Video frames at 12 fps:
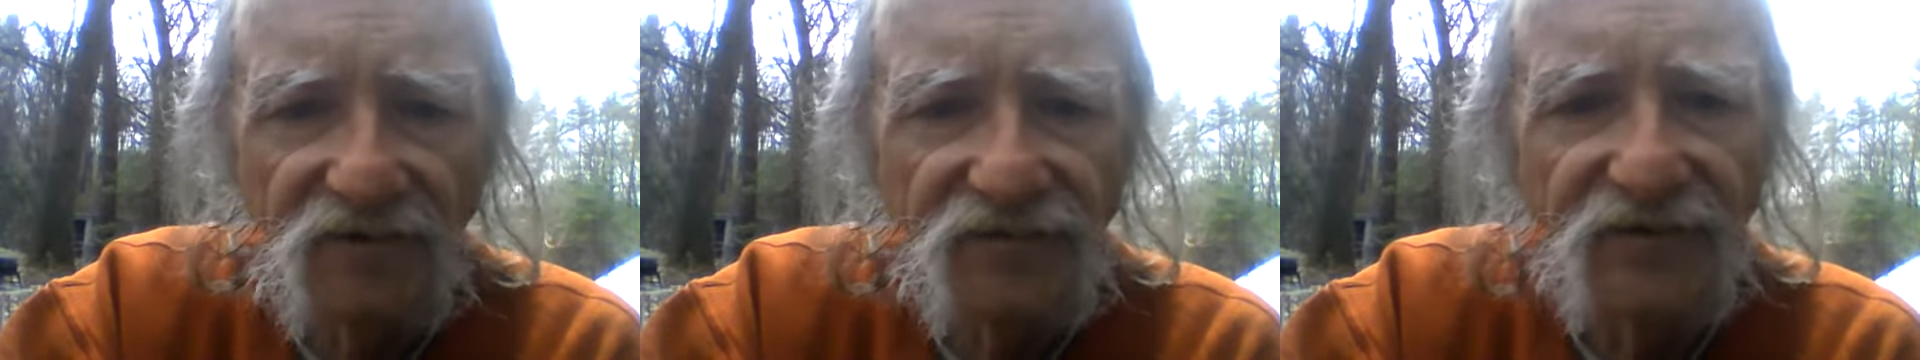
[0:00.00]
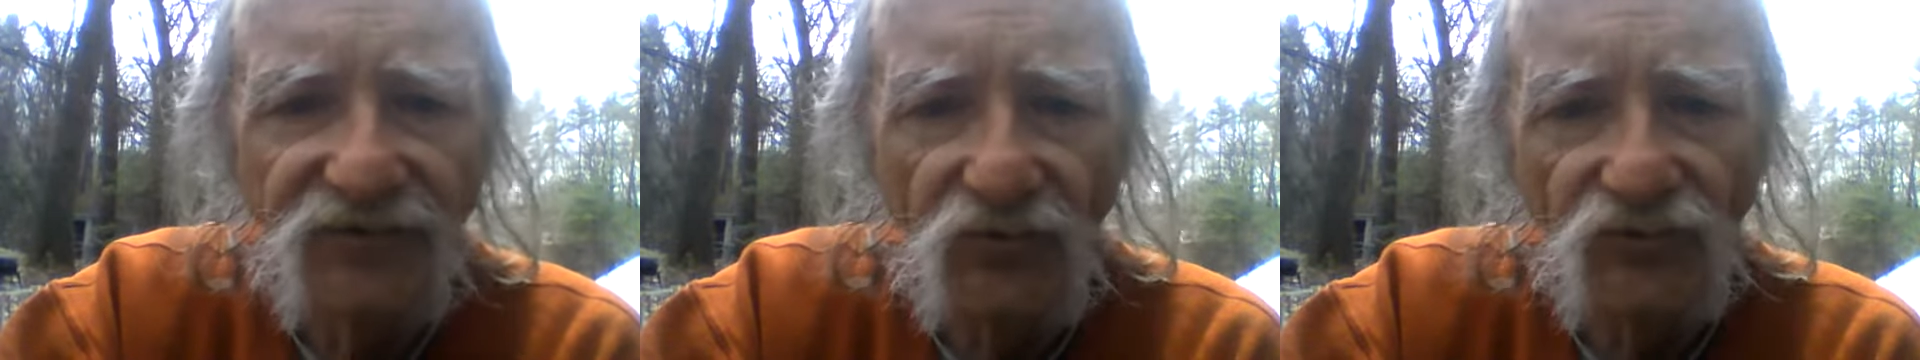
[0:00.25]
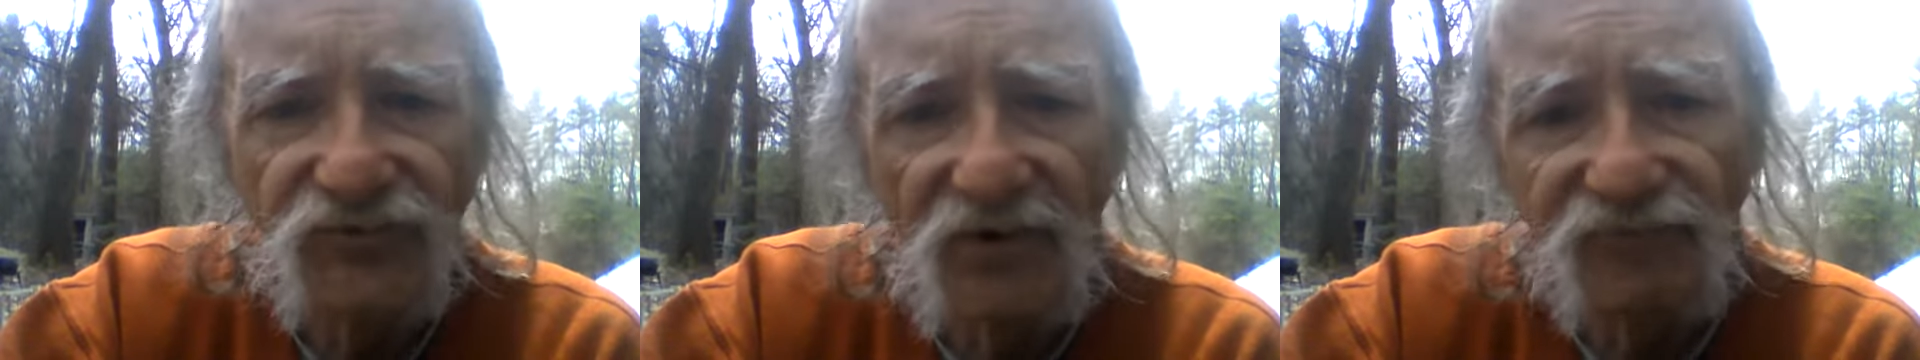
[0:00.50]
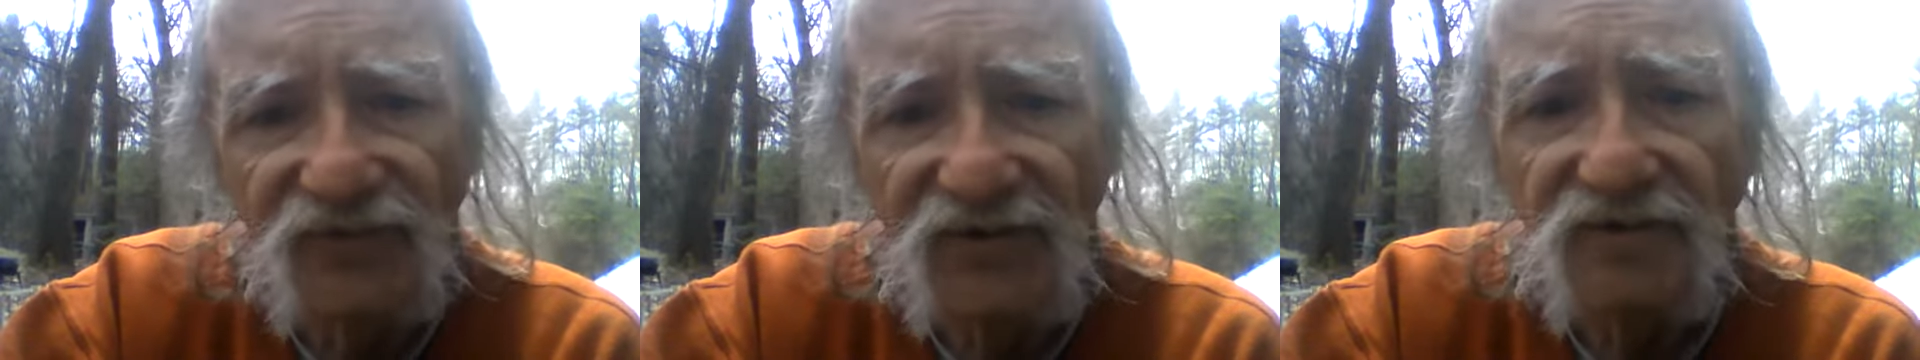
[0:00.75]
they do
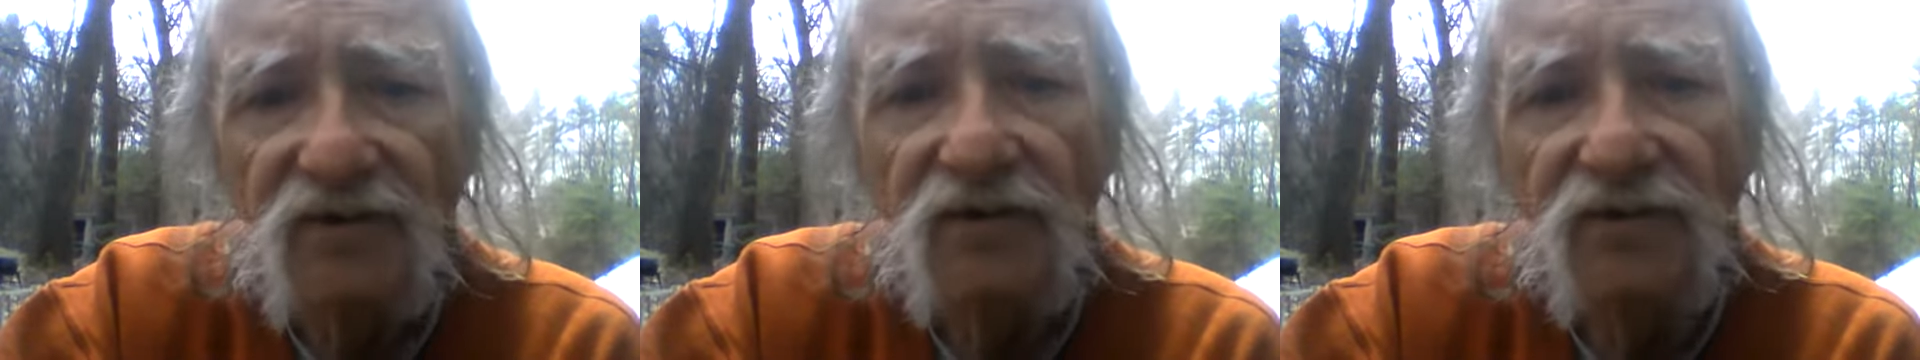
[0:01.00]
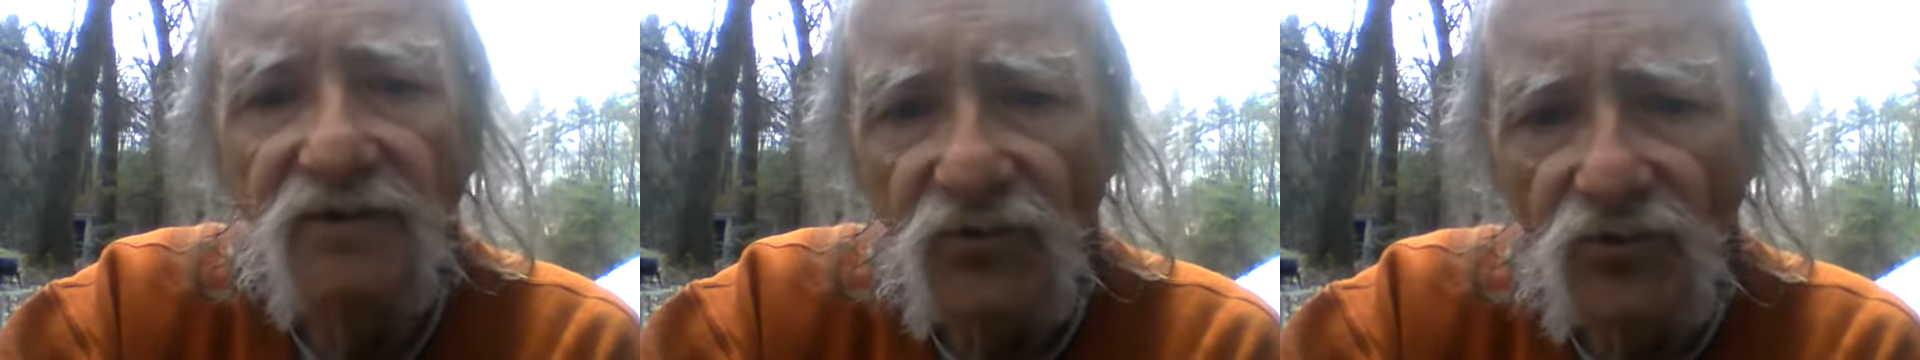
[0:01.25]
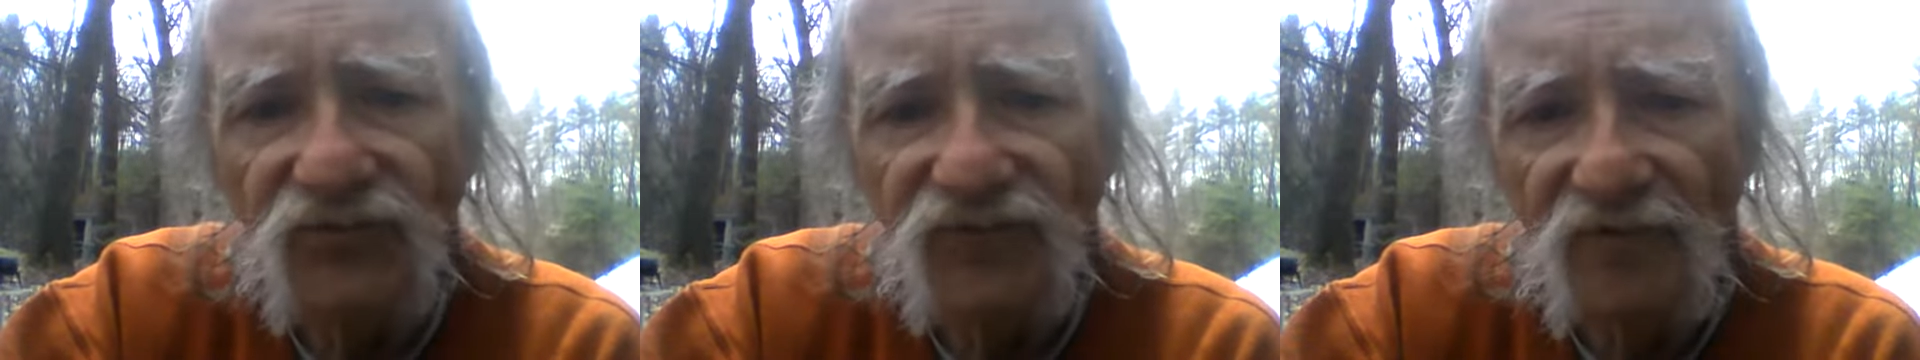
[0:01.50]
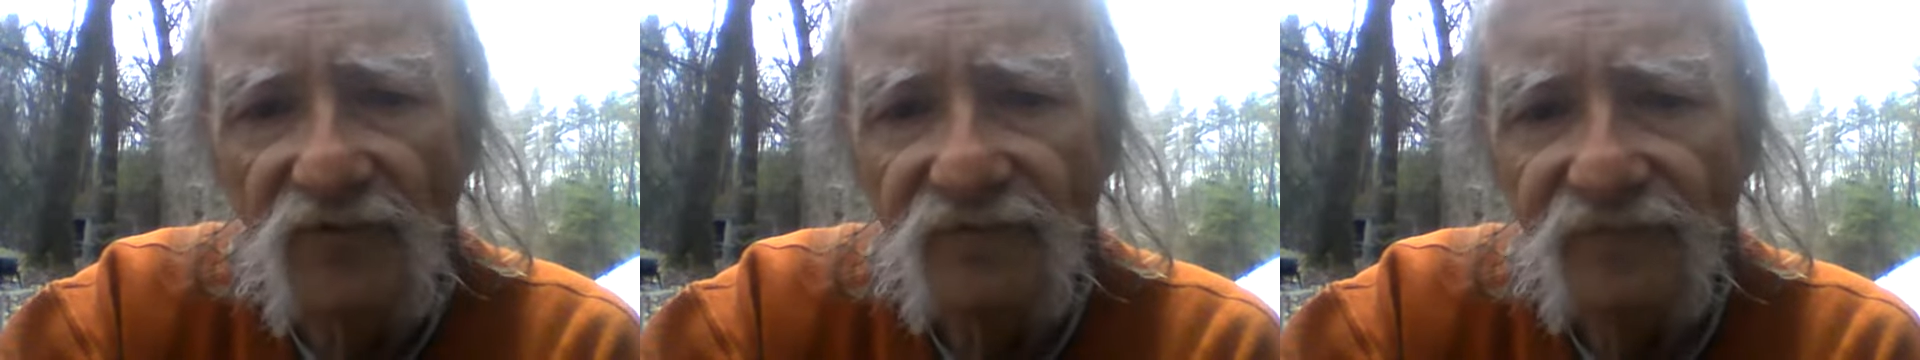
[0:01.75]
something useful.